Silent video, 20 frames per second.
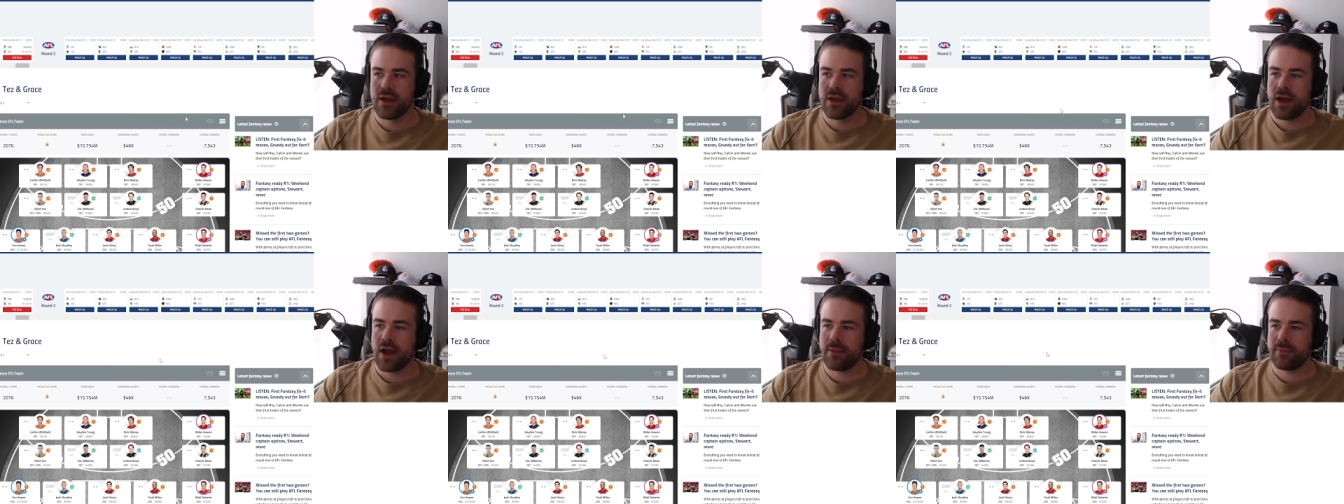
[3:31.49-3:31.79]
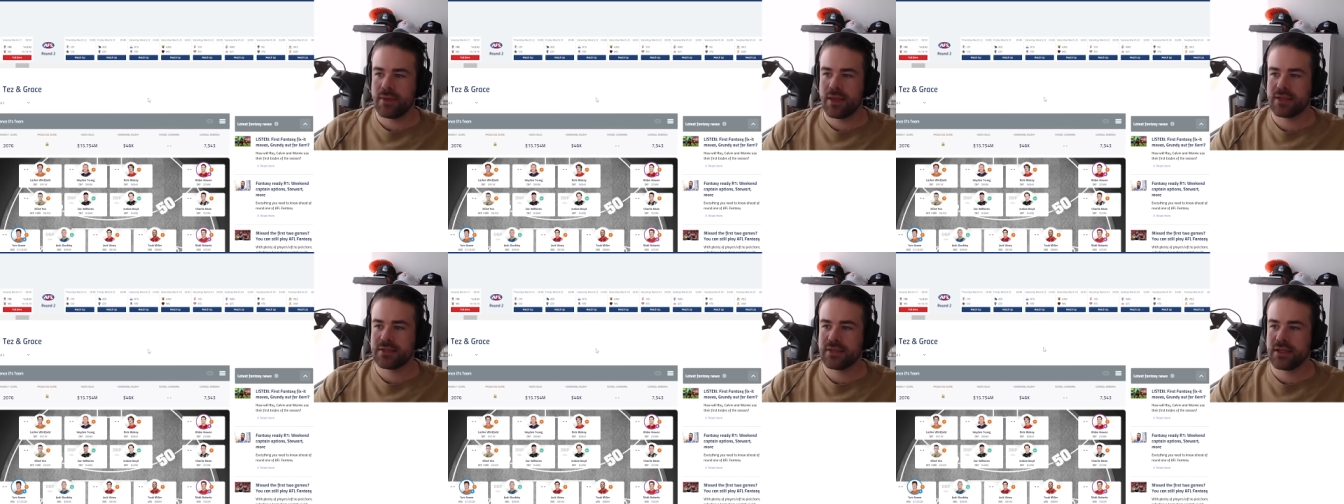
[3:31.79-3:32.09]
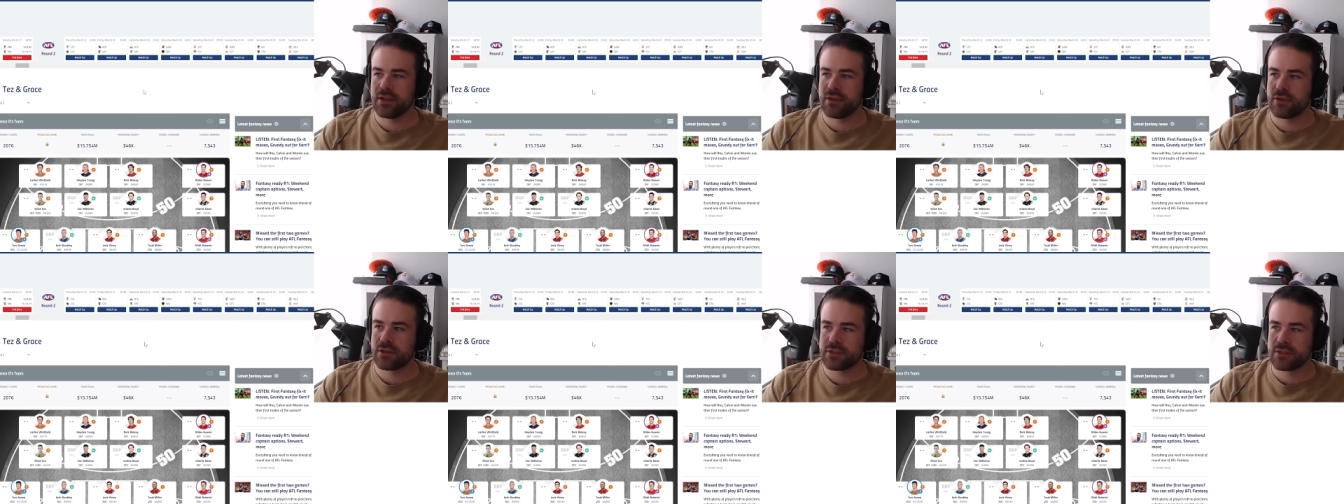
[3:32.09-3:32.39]
I'm
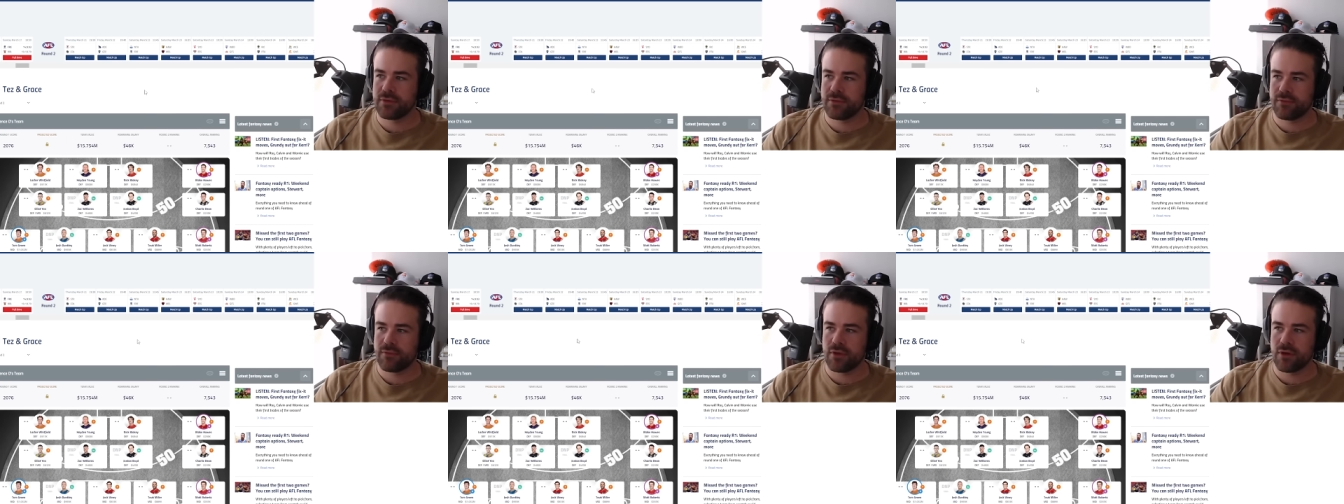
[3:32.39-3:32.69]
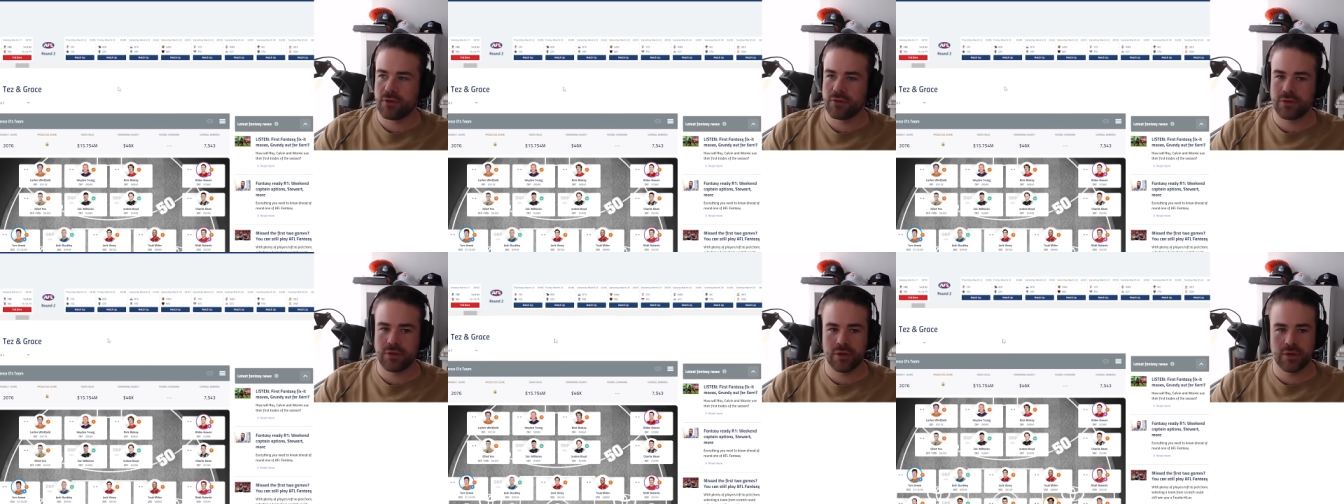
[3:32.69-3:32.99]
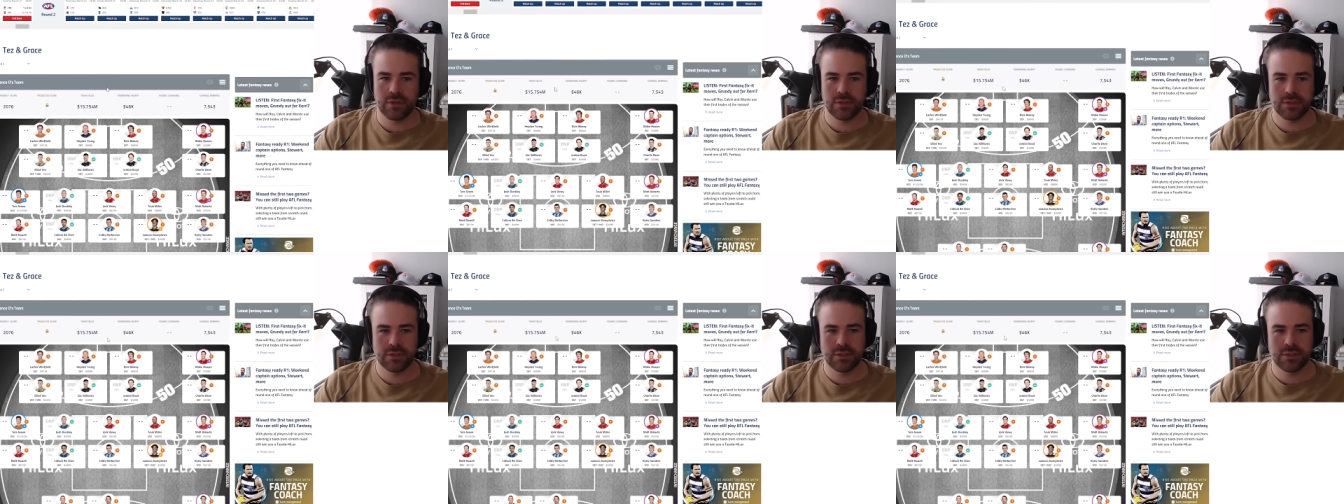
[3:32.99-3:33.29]
guessing lots of Gold
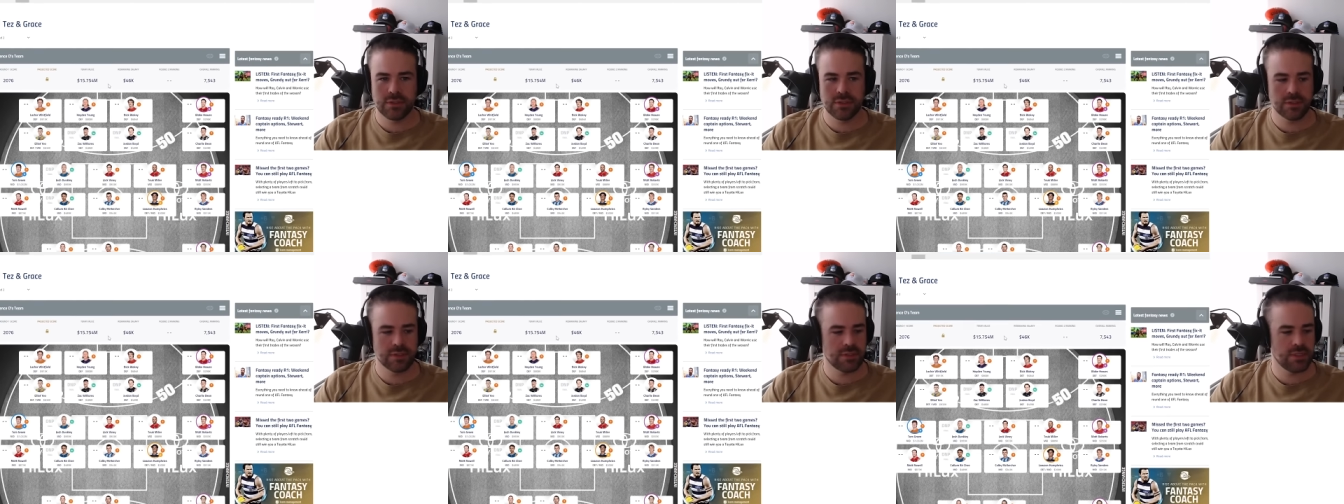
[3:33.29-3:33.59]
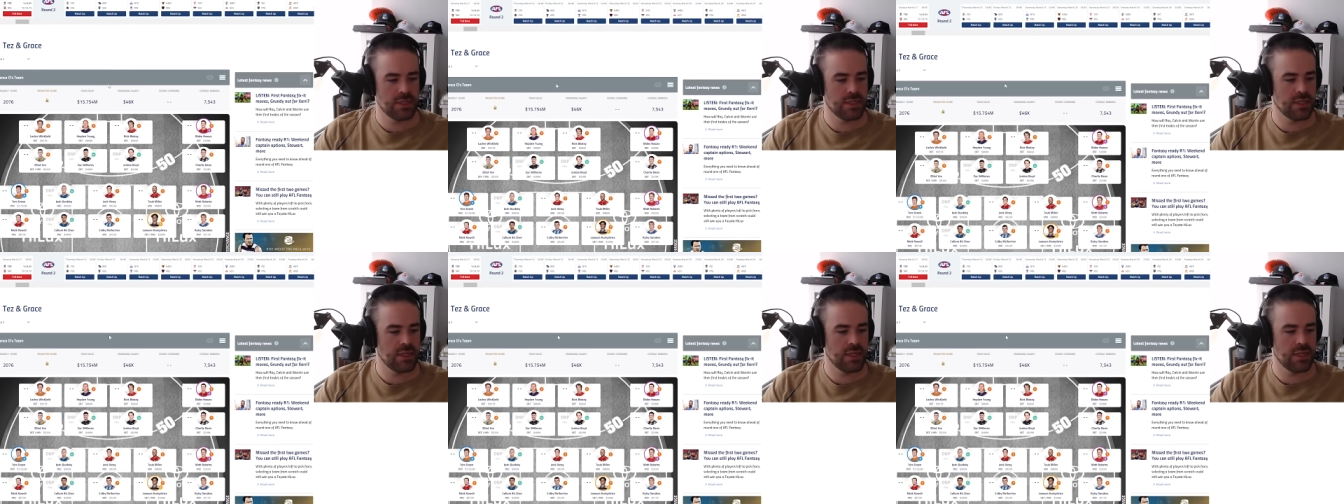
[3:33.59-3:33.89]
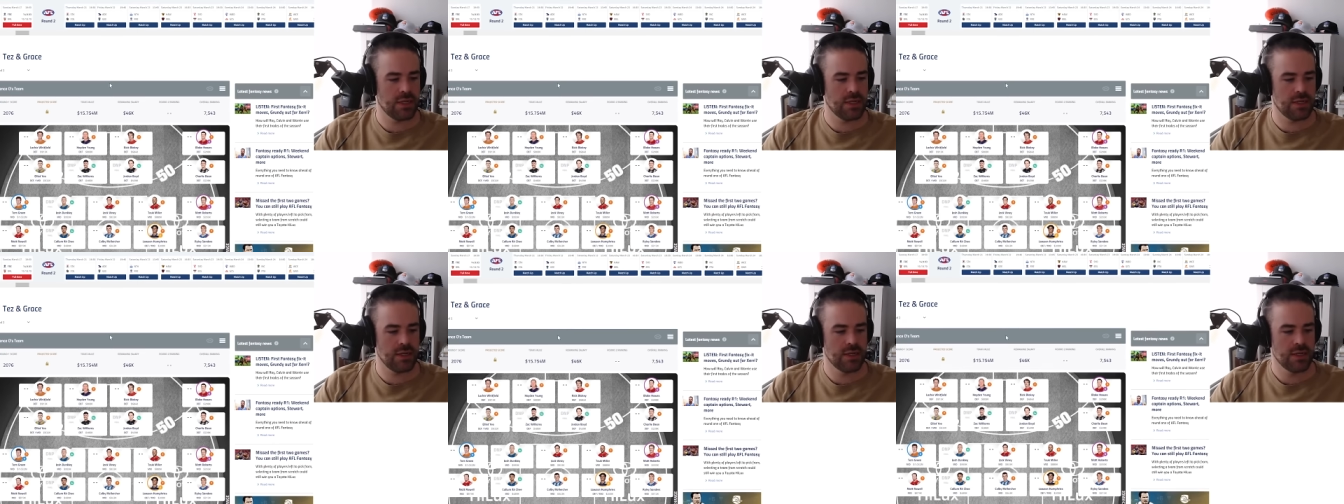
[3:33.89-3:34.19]
Coast,
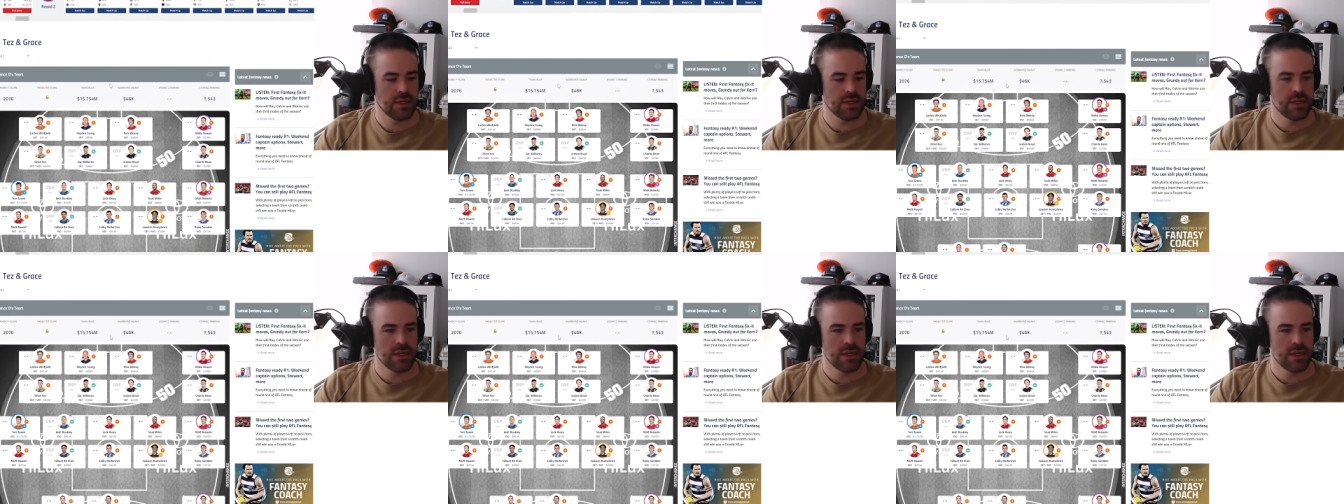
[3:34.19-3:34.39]
Sydney,